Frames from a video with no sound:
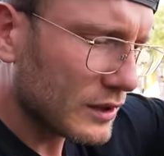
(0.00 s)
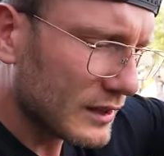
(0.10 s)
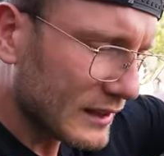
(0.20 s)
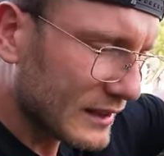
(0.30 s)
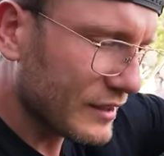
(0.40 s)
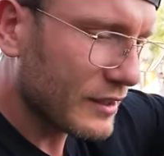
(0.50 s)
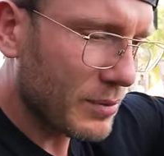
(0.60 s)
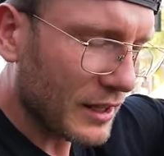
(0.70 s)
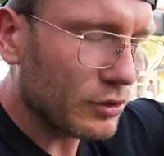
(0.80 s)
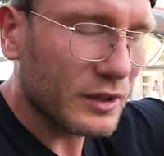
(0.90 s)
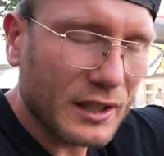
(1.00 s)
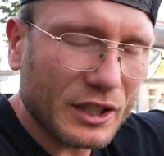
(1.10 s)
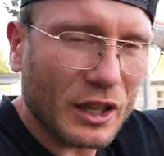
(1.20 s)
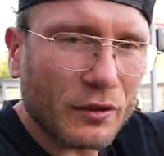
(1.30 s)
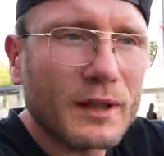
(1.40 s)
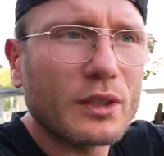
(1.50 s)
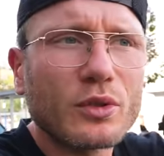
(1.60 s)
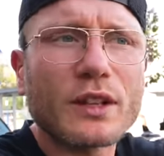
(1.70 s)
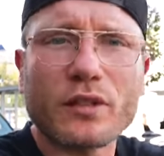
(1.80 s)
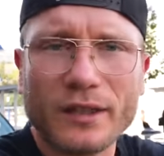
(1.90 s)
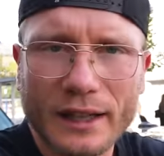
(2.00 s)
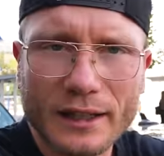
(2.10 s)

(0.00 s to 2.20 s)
the person who manages to show me the kebab